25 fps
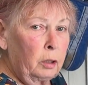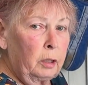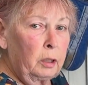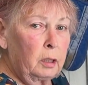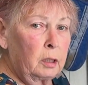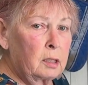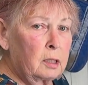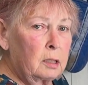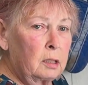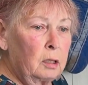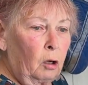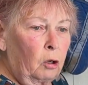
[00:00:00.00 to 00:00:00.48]

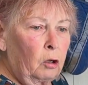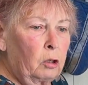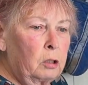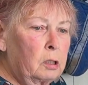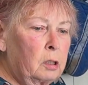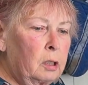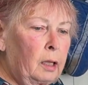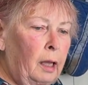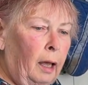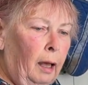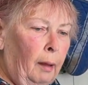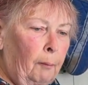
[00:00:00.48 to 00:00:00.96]
It's not
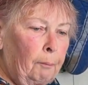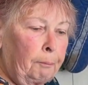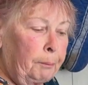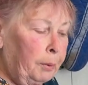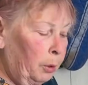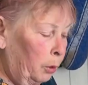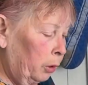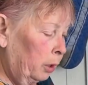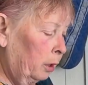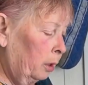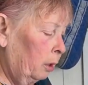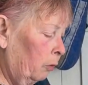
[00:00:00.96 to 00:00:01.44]

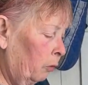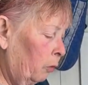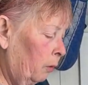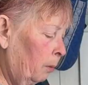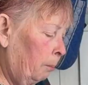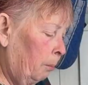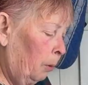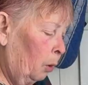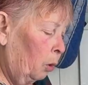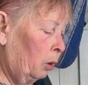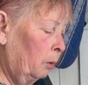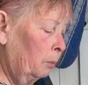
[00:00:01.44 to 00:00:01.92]
burning on the
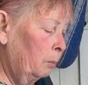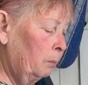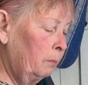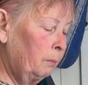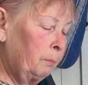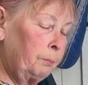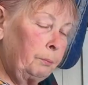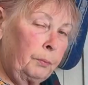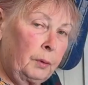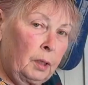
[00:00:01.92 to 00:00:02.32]
bottom